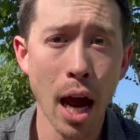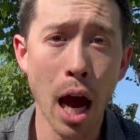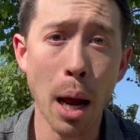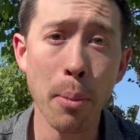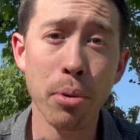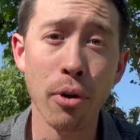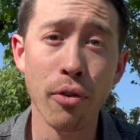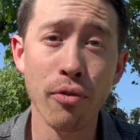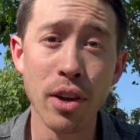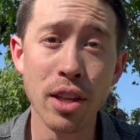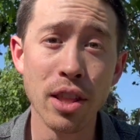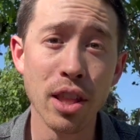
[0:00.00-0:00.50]
and
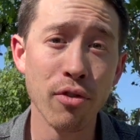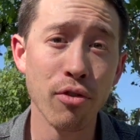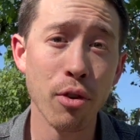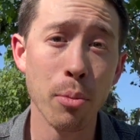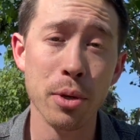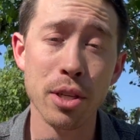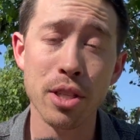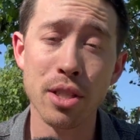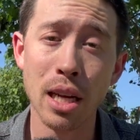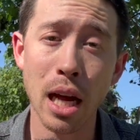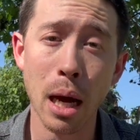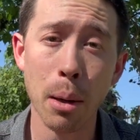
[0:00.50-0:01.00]
prevent them from
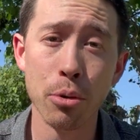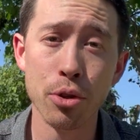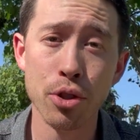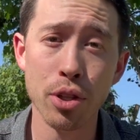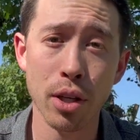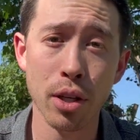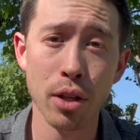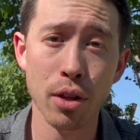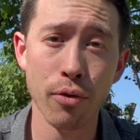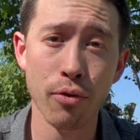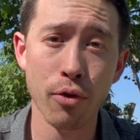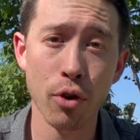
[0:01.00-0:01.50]
establishing
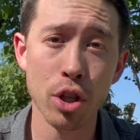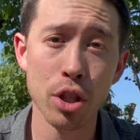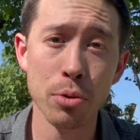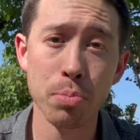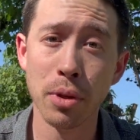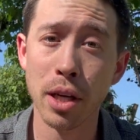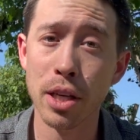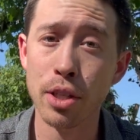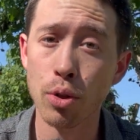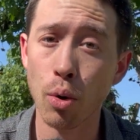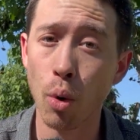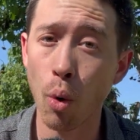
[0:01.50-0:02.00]
in the first
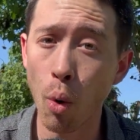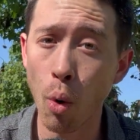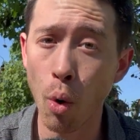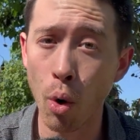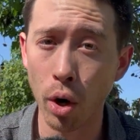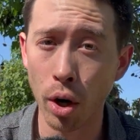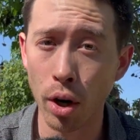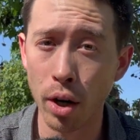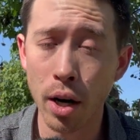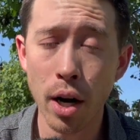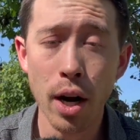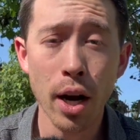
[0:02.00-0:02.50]
place
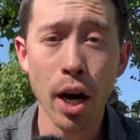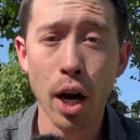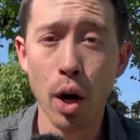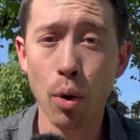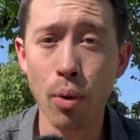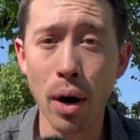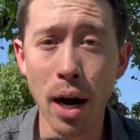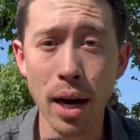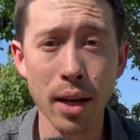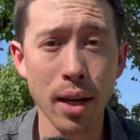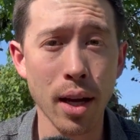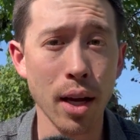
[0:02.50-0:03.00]
or
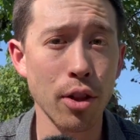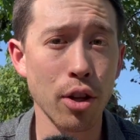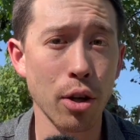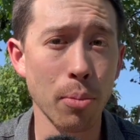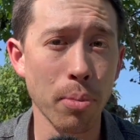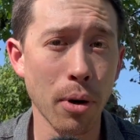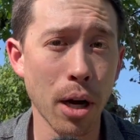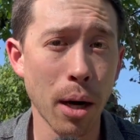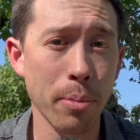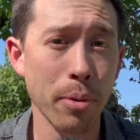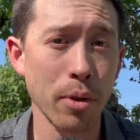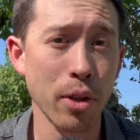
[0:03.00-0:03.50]
eradicate their
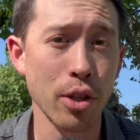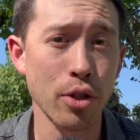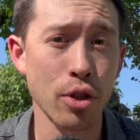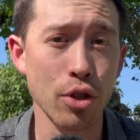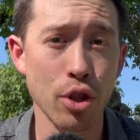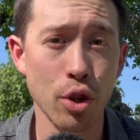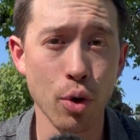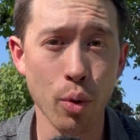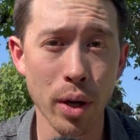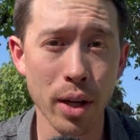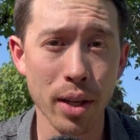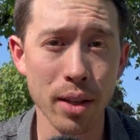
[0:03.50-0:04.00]

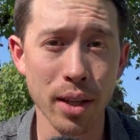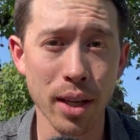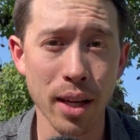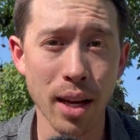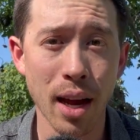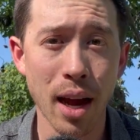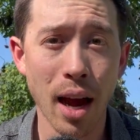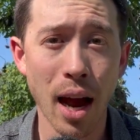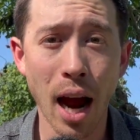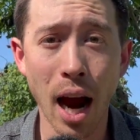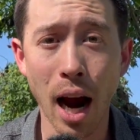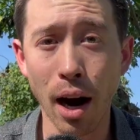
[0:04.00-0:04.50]
populations quickly
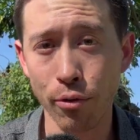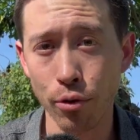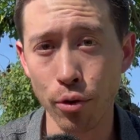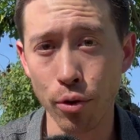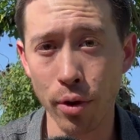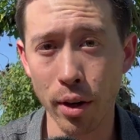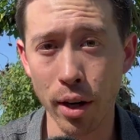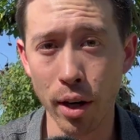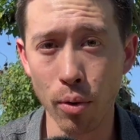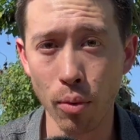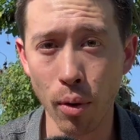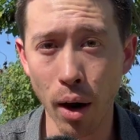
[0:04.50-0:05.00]
after
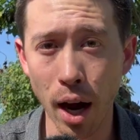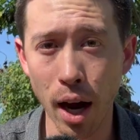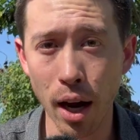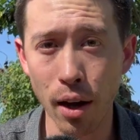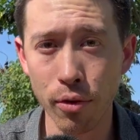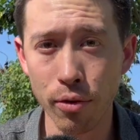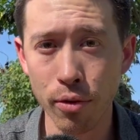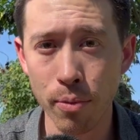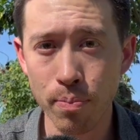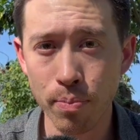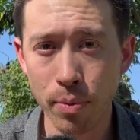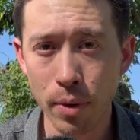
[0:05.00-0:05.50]
they
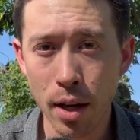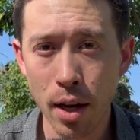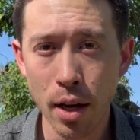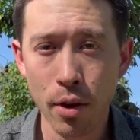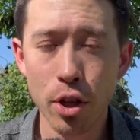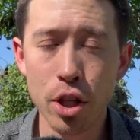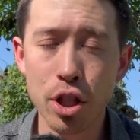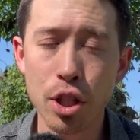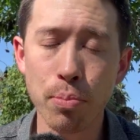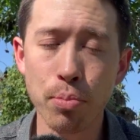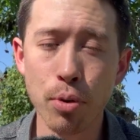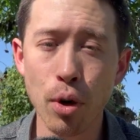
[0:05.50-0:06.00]
arrive.
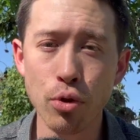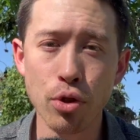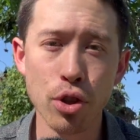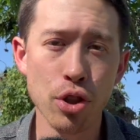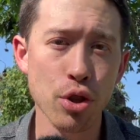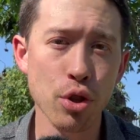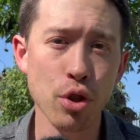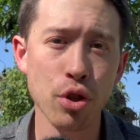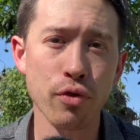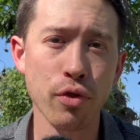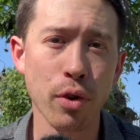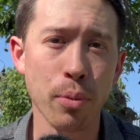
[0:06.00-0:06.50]
This approach is
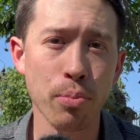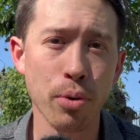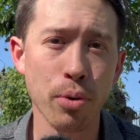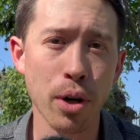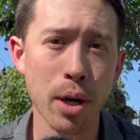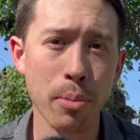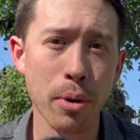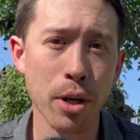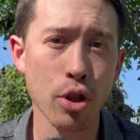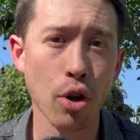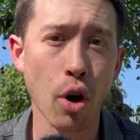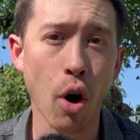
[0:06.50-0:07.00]
used for pretty
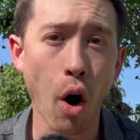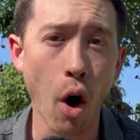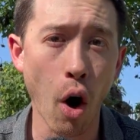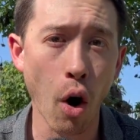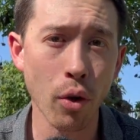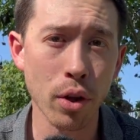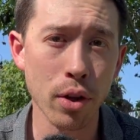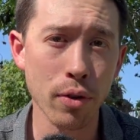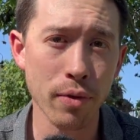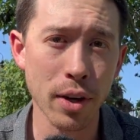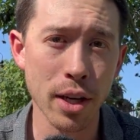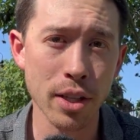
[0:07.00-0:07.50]
much all
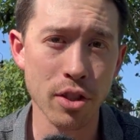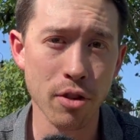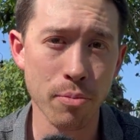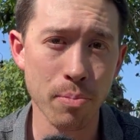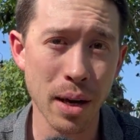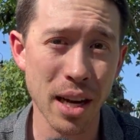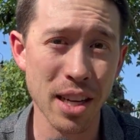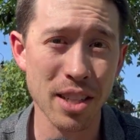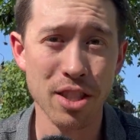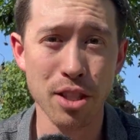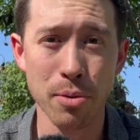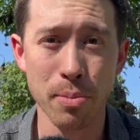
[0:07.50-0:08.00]
invasive
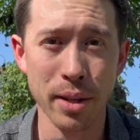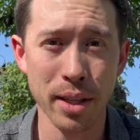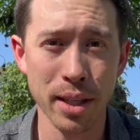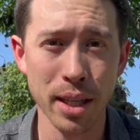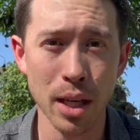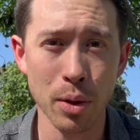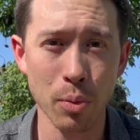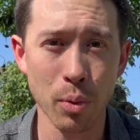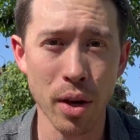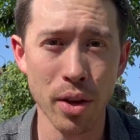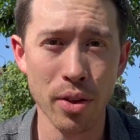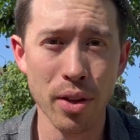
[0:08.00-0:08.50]
pests to
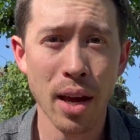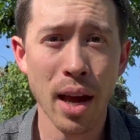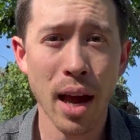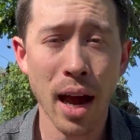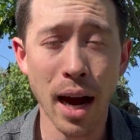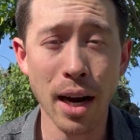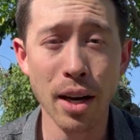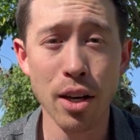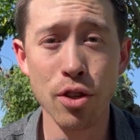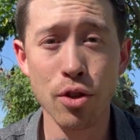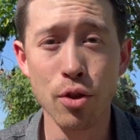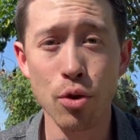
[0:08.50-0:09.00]
begin with,
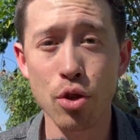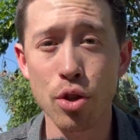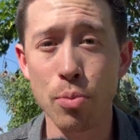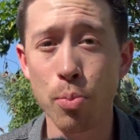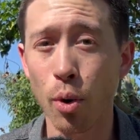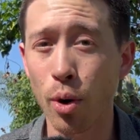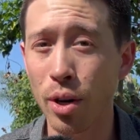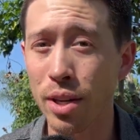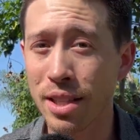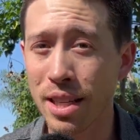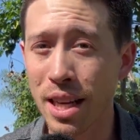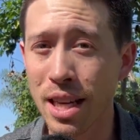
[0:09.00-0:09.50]
and is used
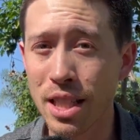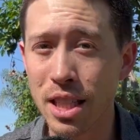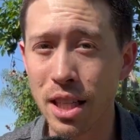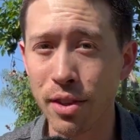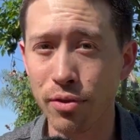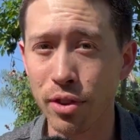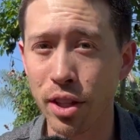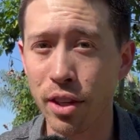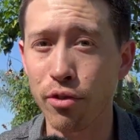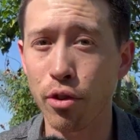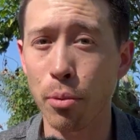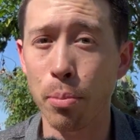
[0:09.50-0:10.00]
more
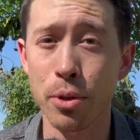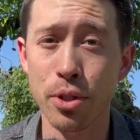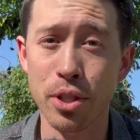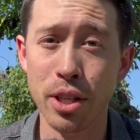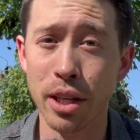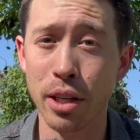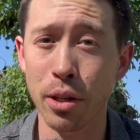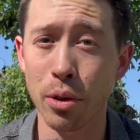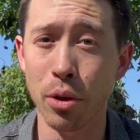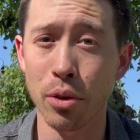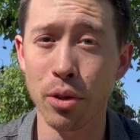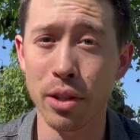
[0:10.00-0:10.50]
intensively for
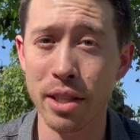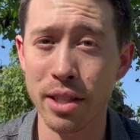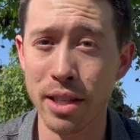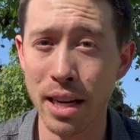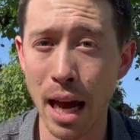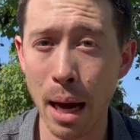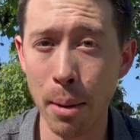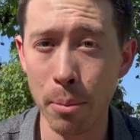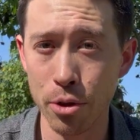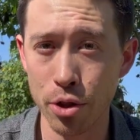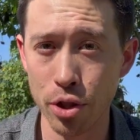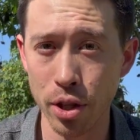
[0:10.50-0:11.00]
particularly
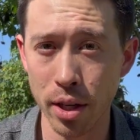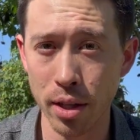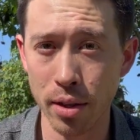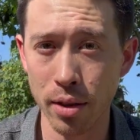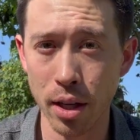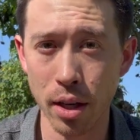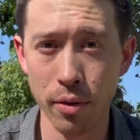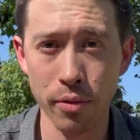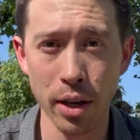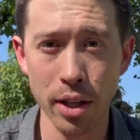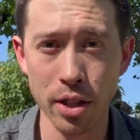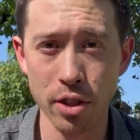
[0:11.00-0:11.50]
damaging
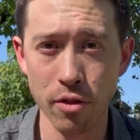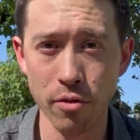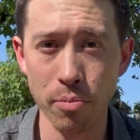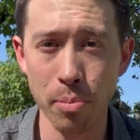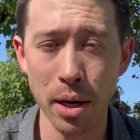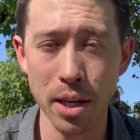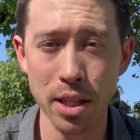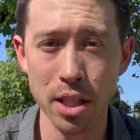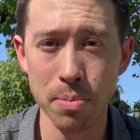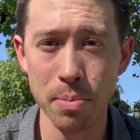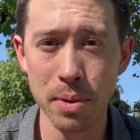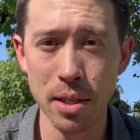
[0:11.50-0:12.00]
invasive
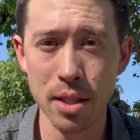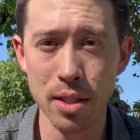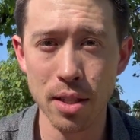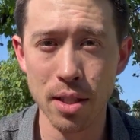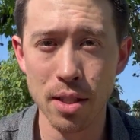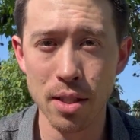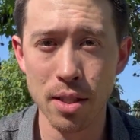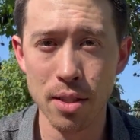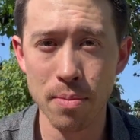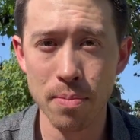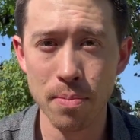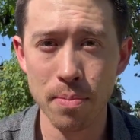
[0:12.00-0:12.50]
pest
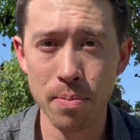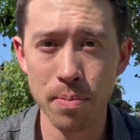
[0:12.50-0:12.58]
species.